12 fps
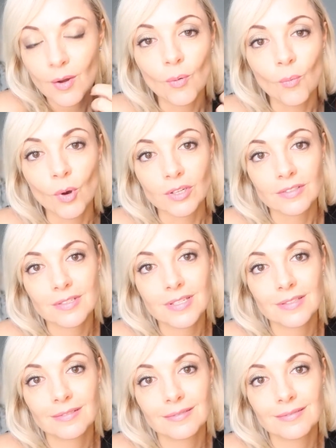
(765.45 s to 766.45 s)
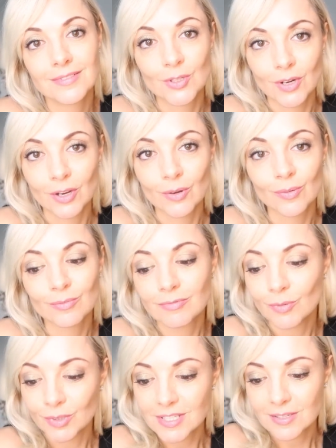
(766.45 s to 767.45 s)
want to know
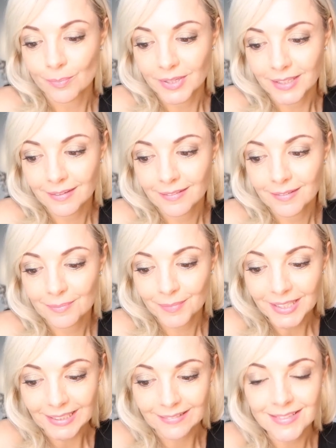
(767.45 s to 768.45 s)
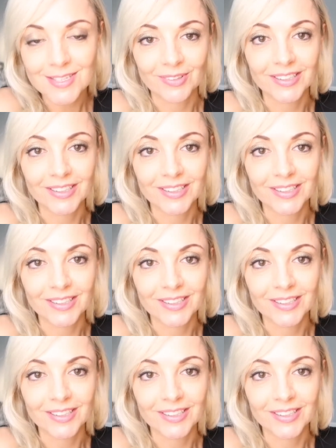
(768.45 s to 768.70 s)
what something means,